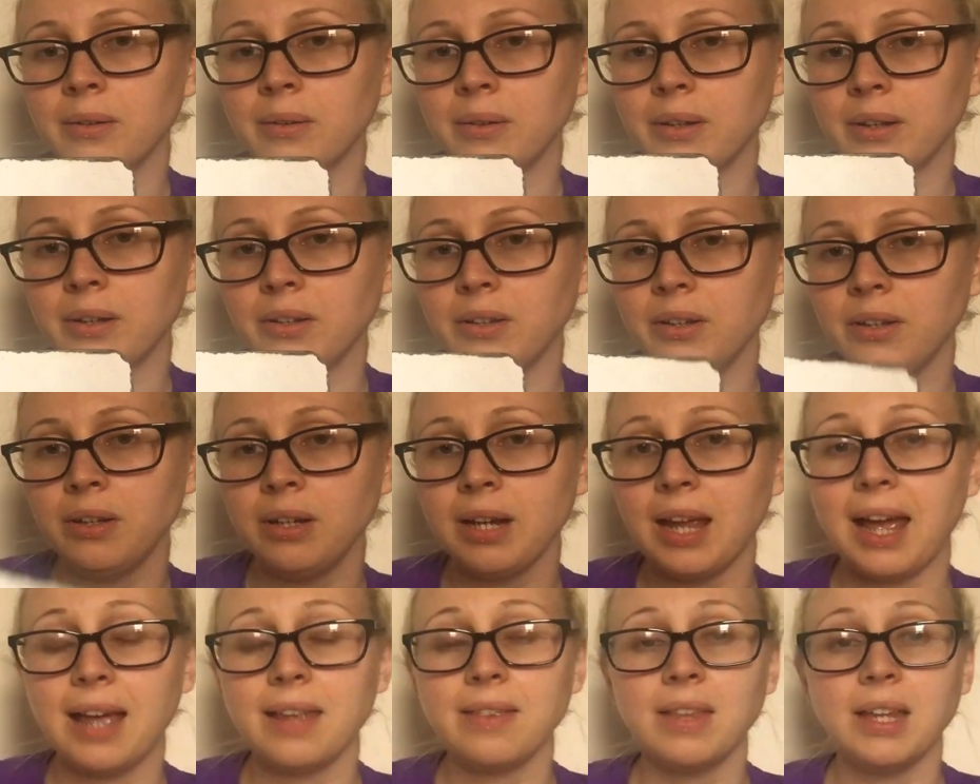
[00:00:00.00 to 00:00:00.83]
Well done.
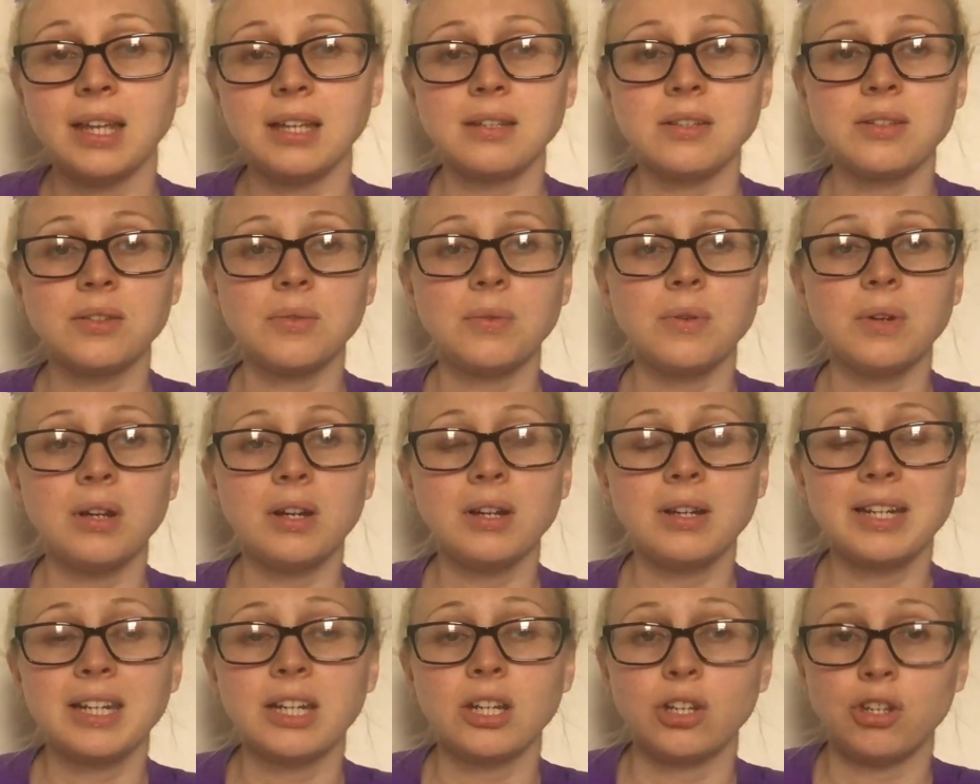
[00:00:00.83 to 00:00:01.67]
And last
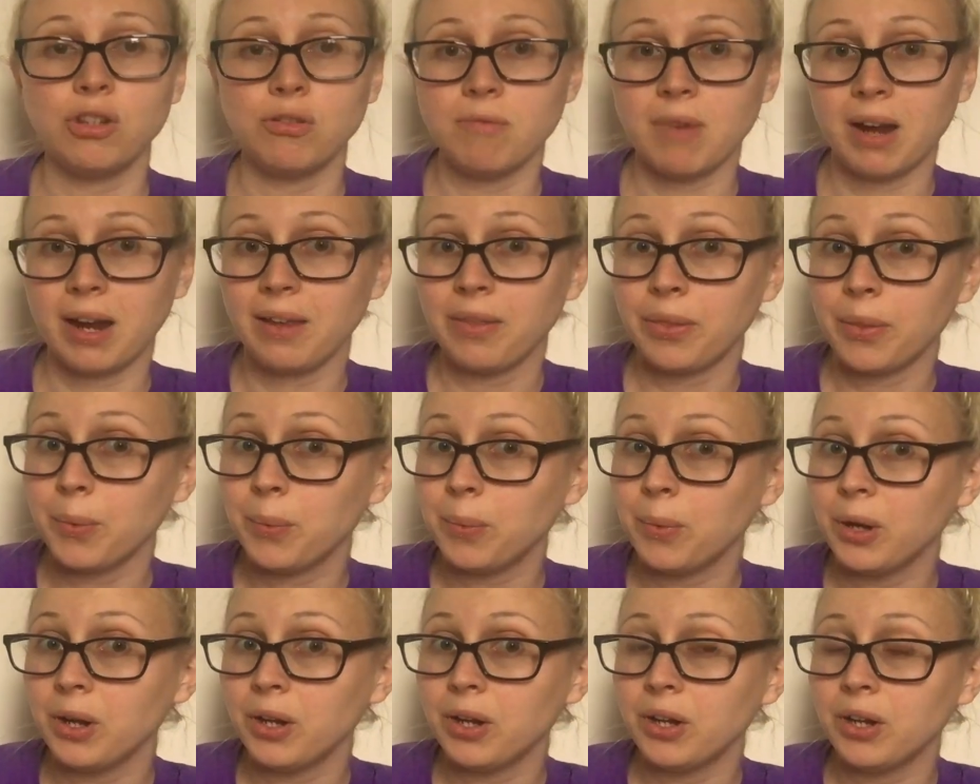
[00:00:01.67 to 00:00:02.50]
one, can you write the
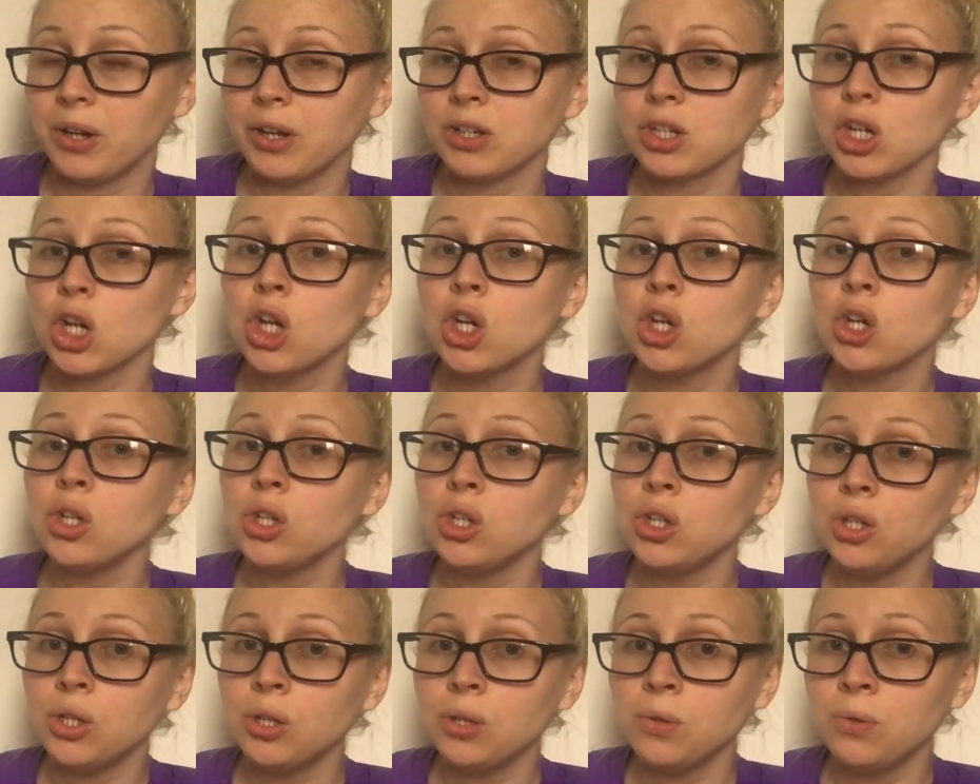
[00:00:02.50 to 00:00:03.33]
word
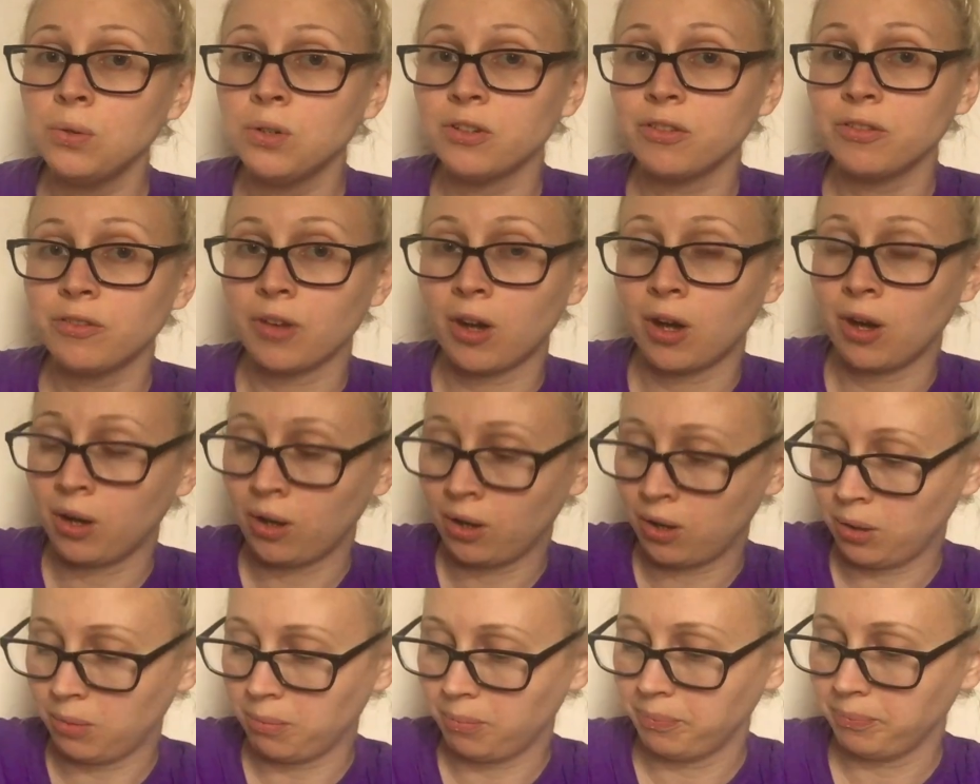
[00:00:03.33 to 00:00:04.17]

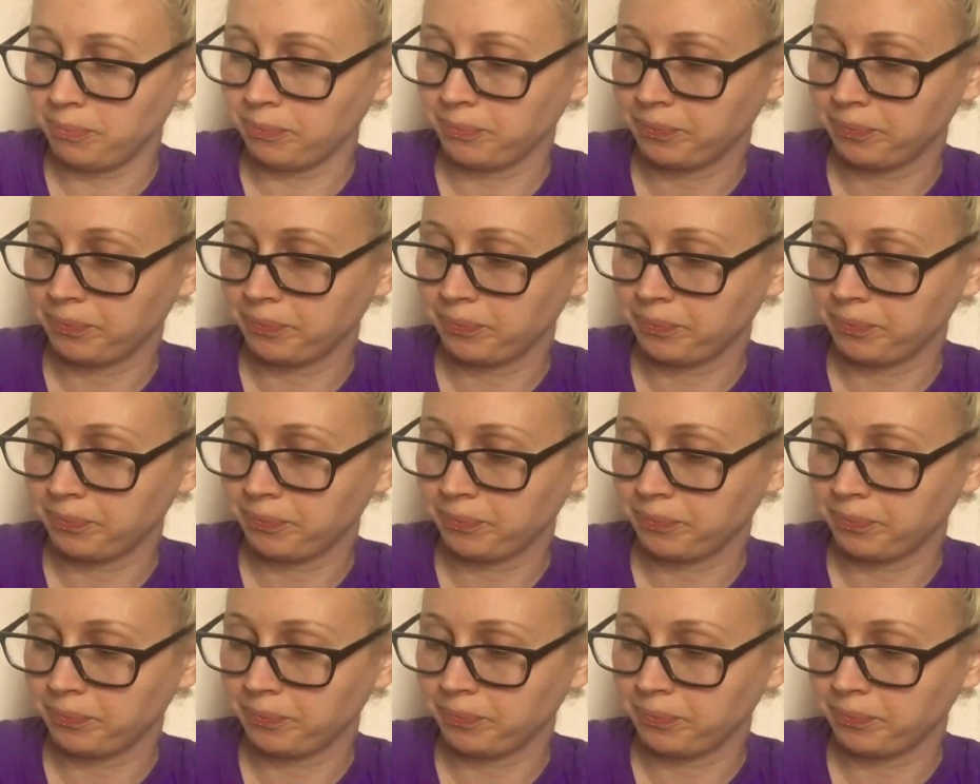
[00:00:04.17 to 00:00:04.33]
uniform?